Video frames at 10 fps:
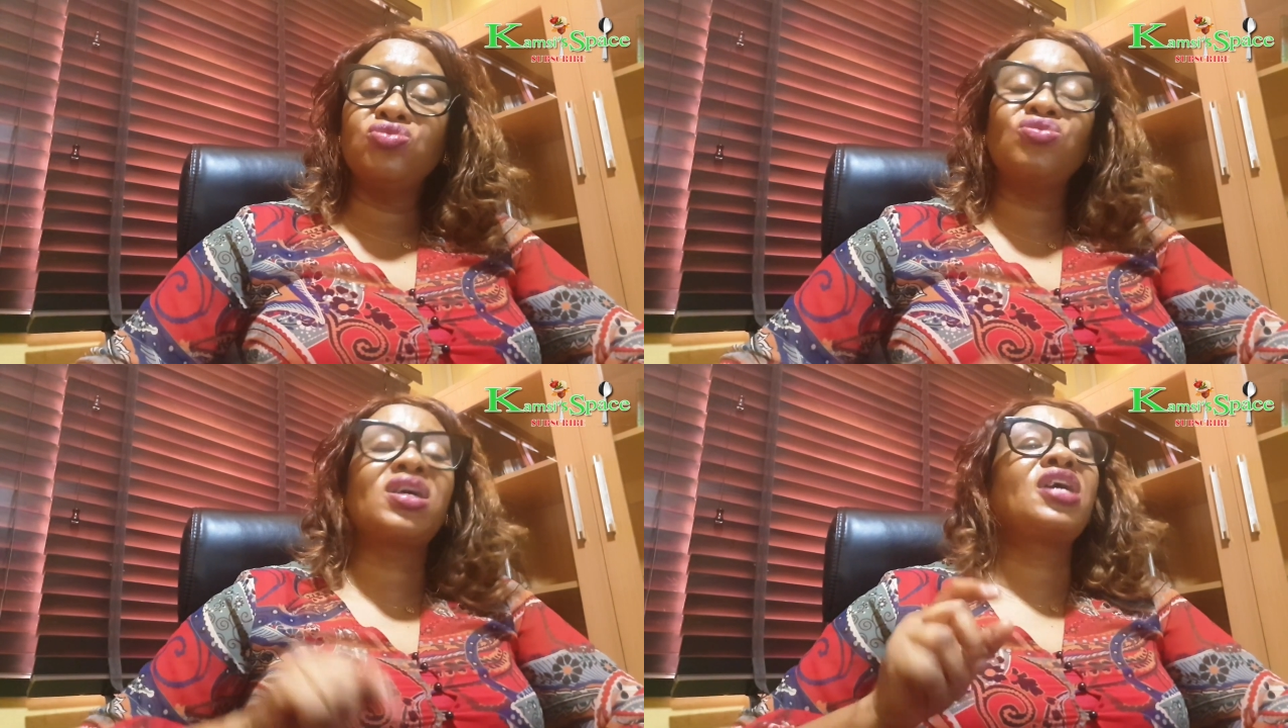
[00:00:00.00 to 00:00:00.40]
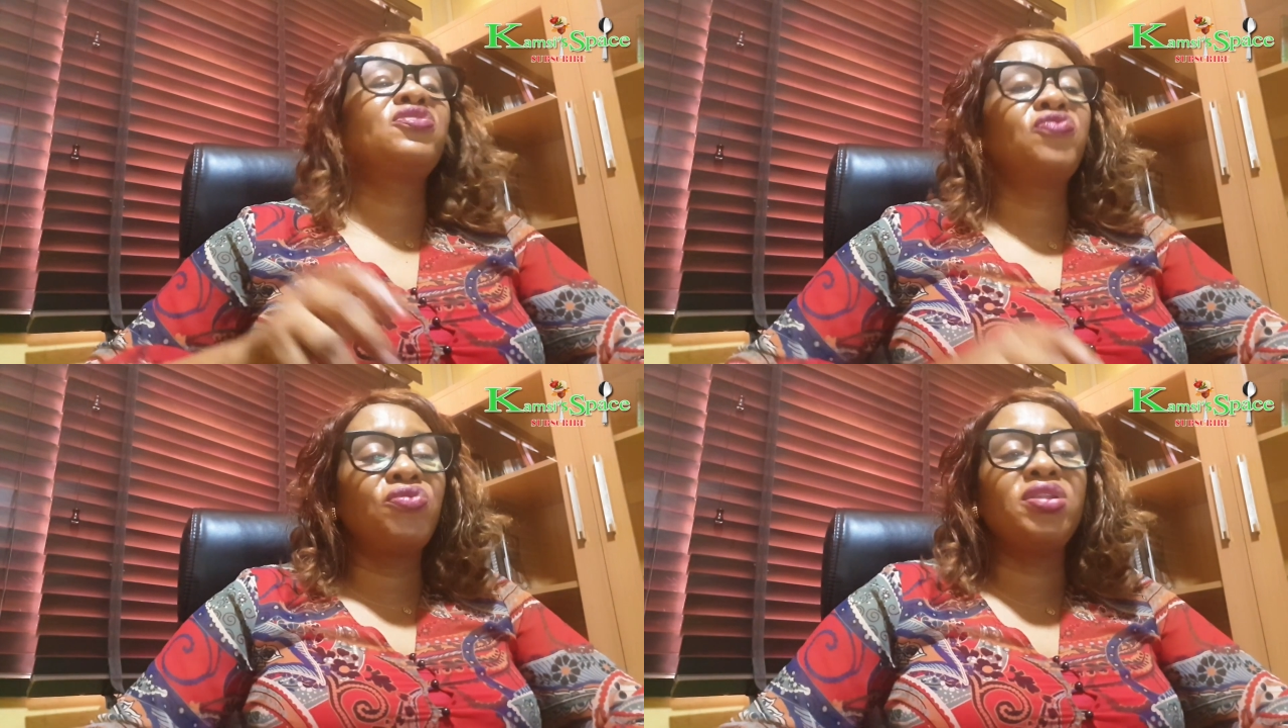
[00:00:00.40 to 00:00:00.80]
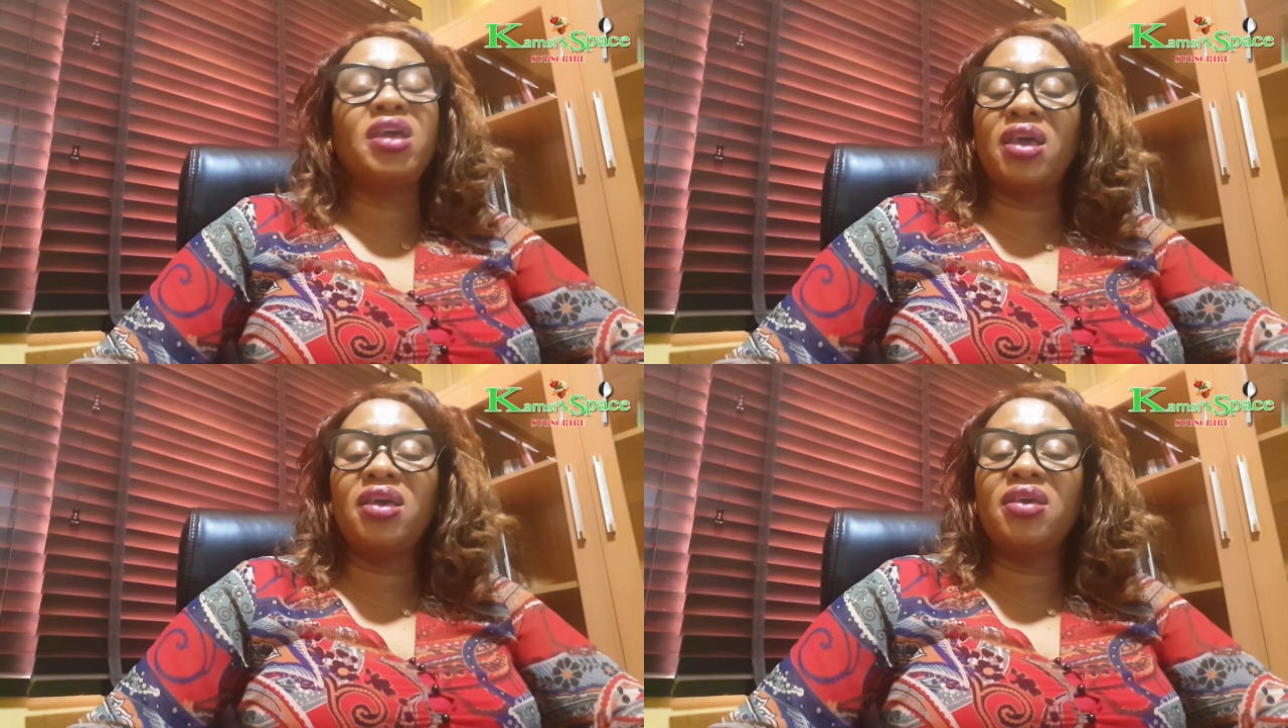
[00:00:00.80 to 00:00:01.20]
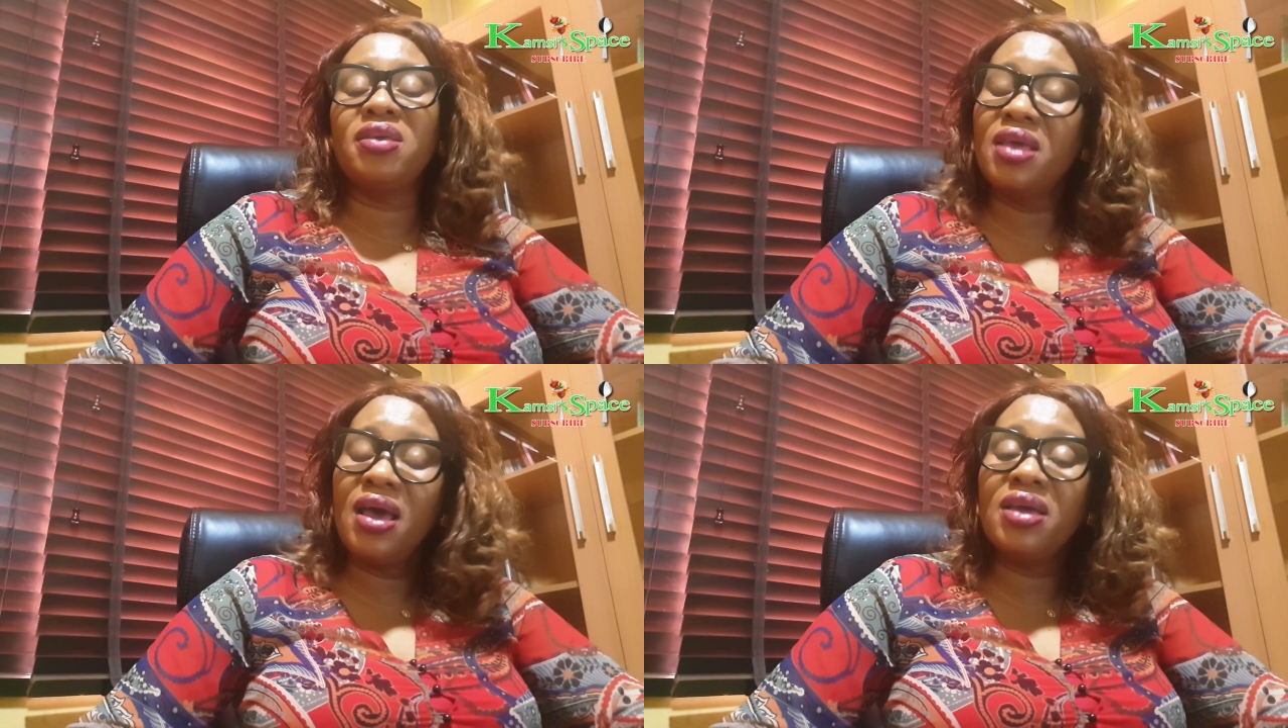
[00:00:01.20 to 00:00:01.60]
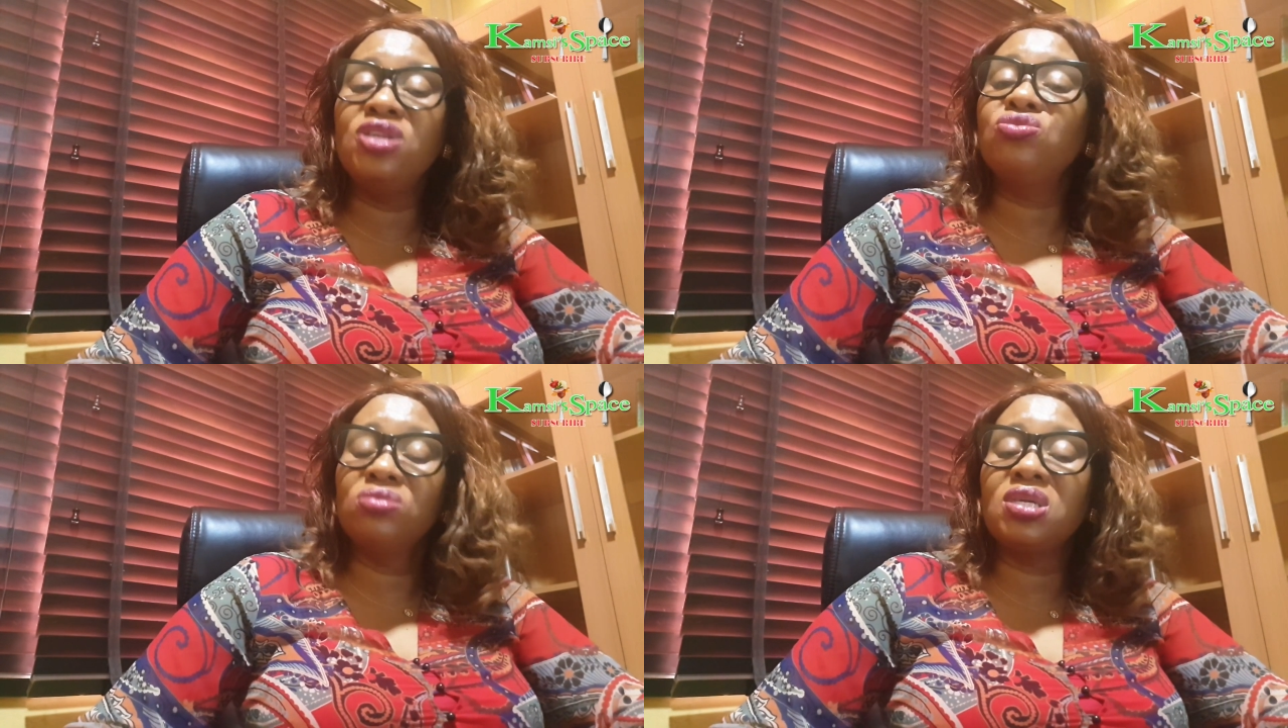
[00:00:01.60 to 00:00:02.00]
to California. Yeah,
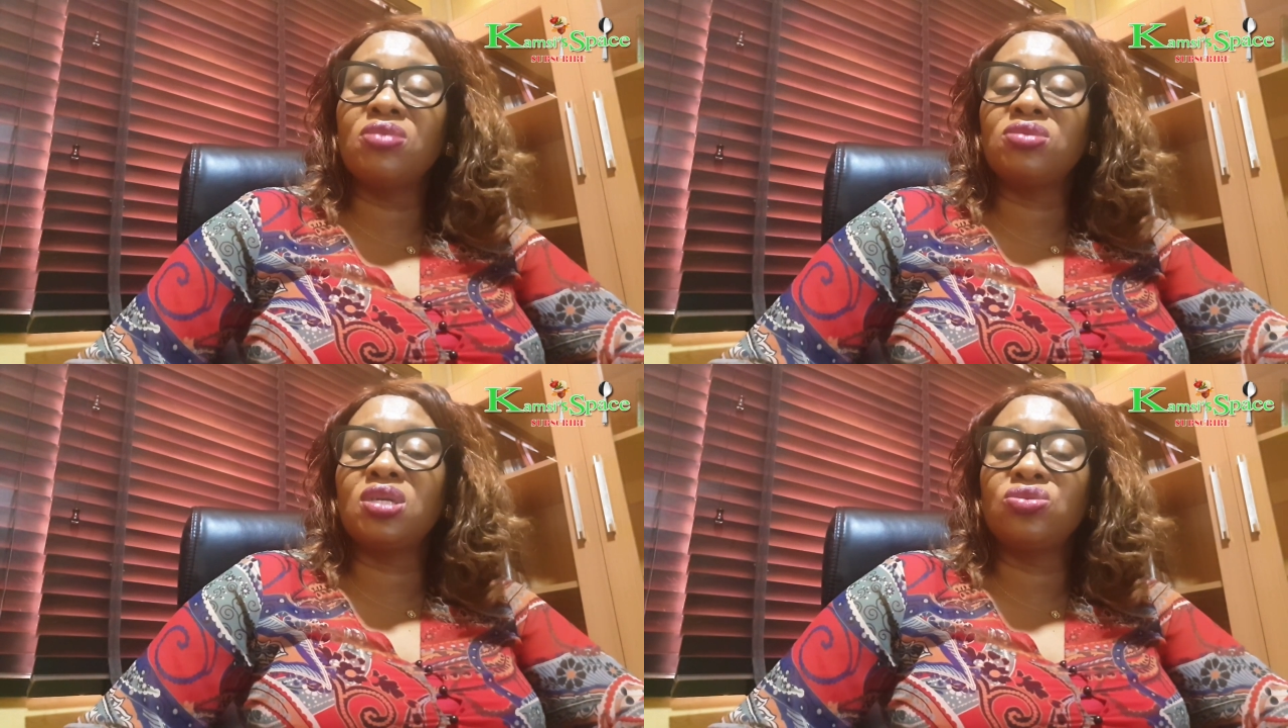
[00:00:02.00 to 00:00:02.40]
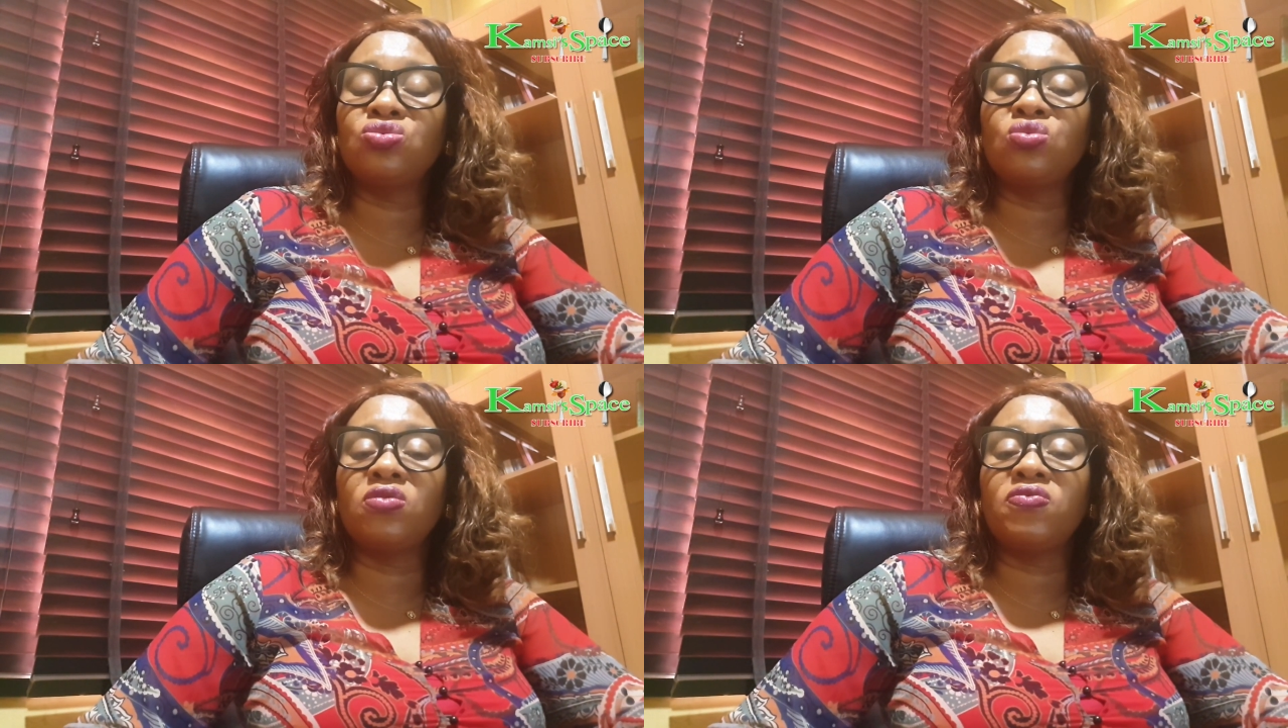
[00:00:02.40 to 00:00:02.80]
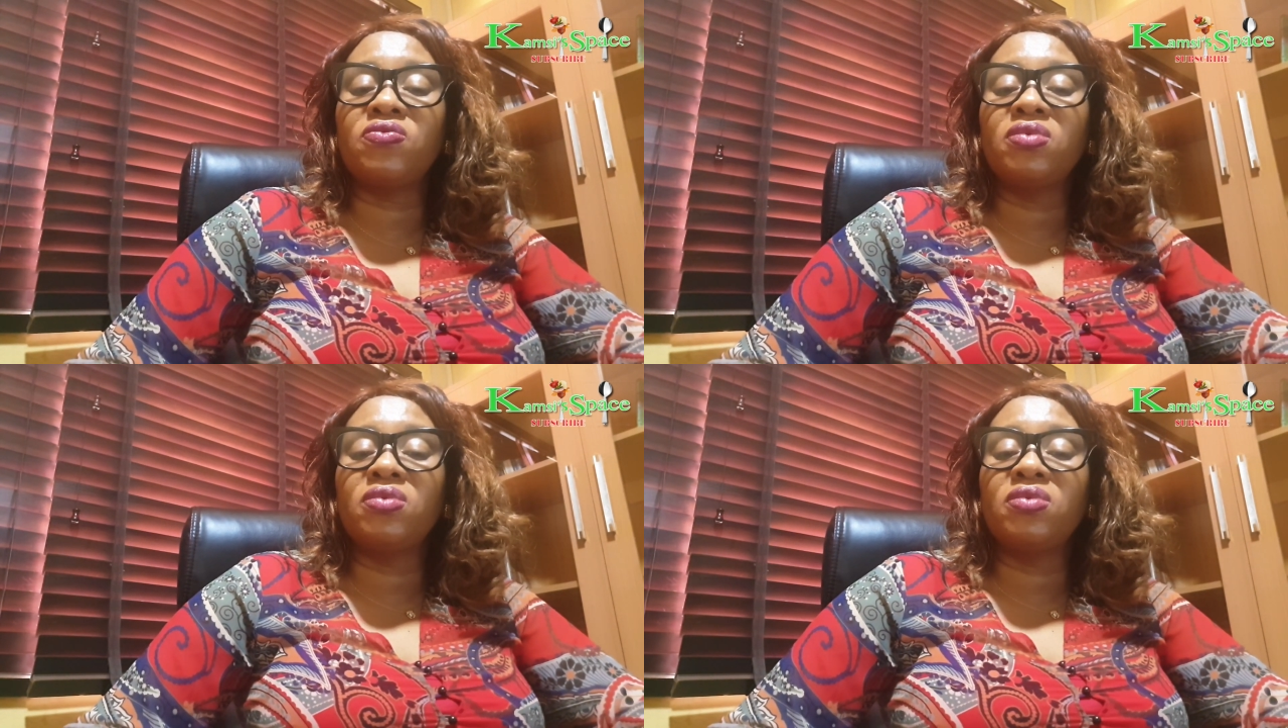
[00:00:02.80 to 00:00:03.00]
in 2012.